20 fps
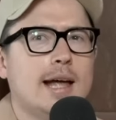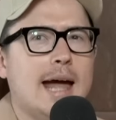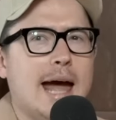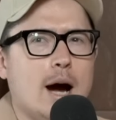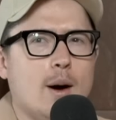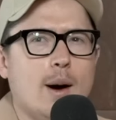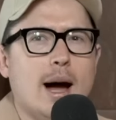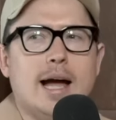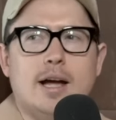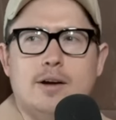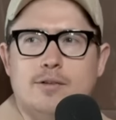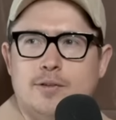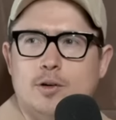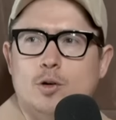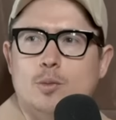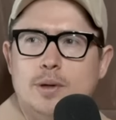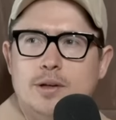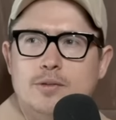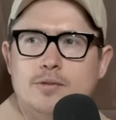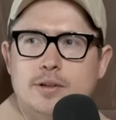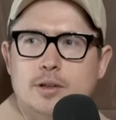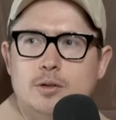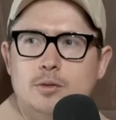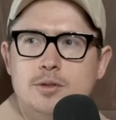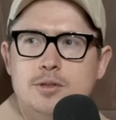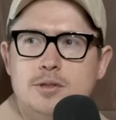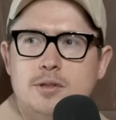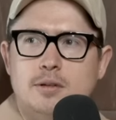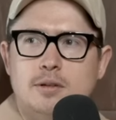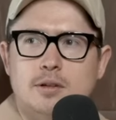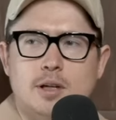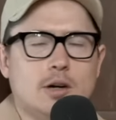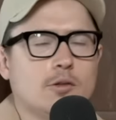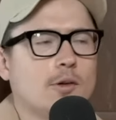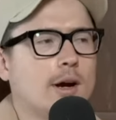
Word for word: how AFL midfields are